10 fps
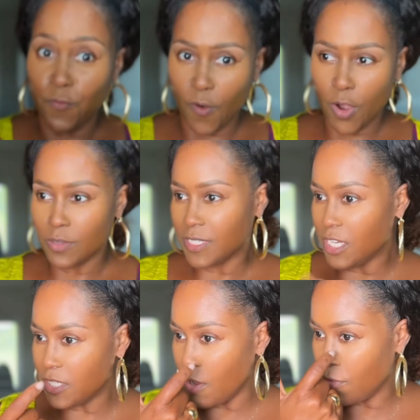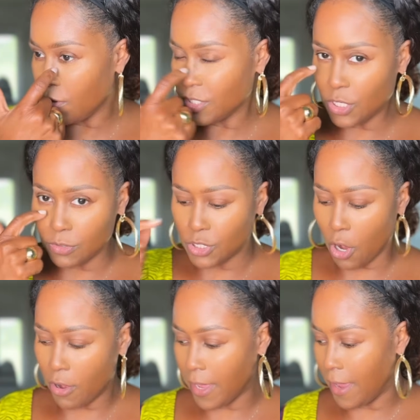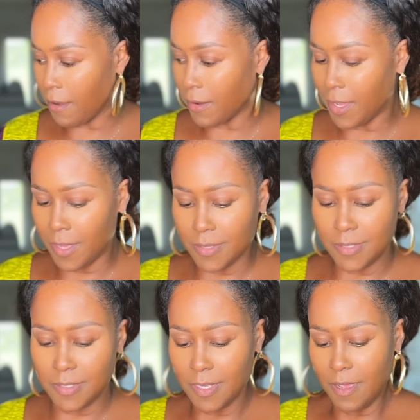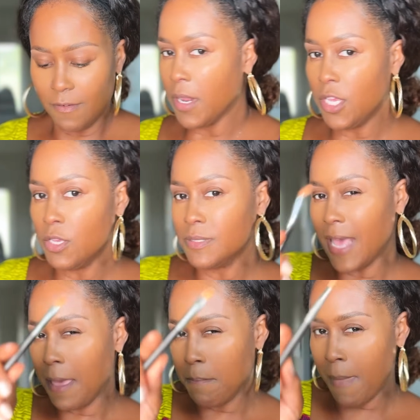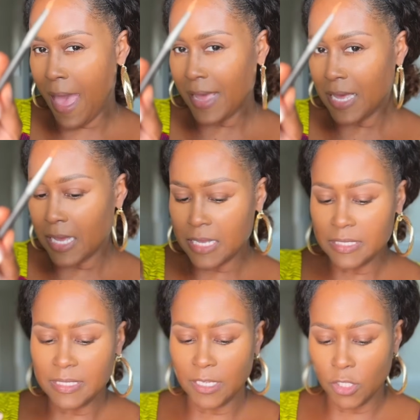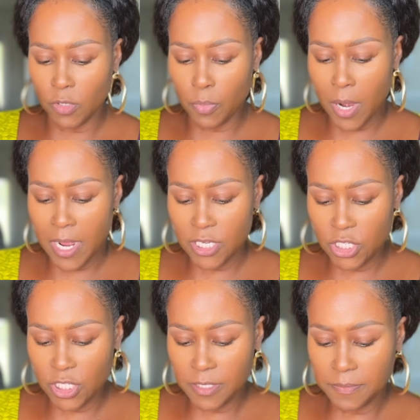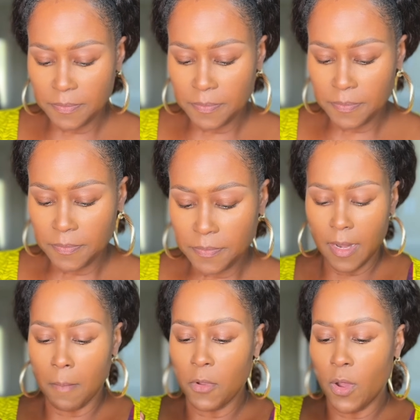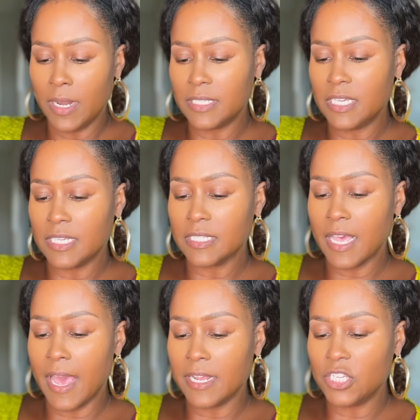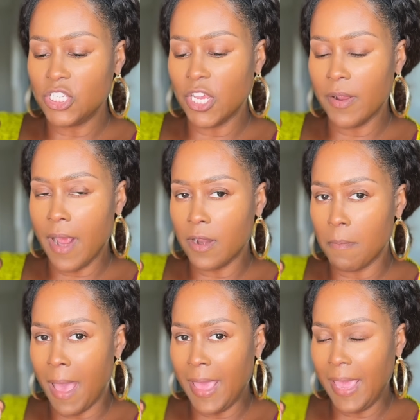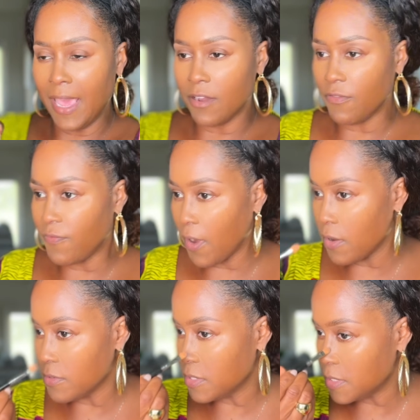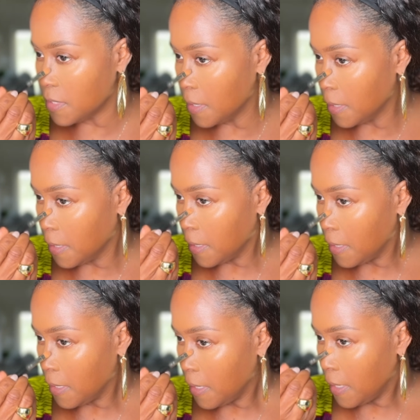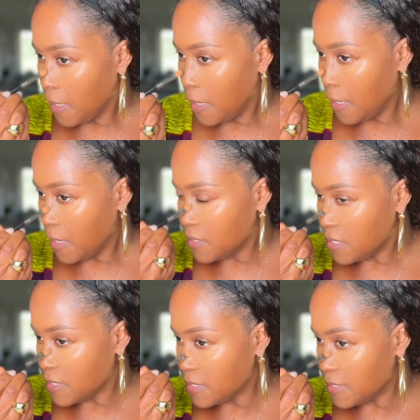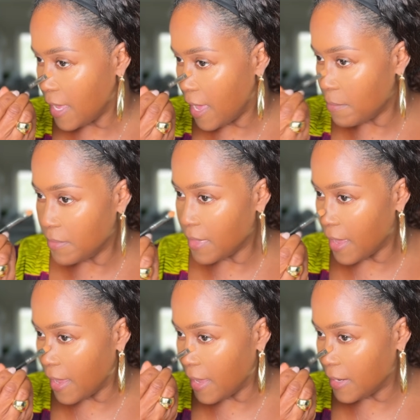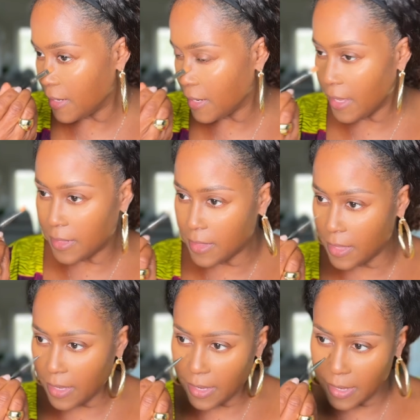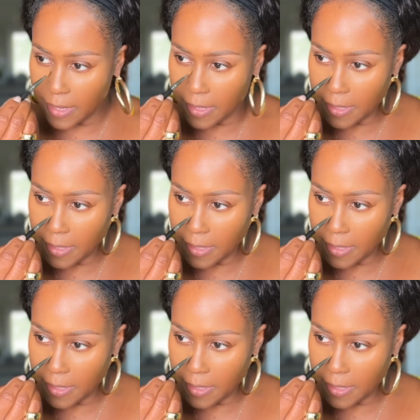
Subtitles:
first, just on those little dark areas. I'm going to use a MAC concealer brush, and I'm going to just kind of shear it out on my hand first and just tap that like that.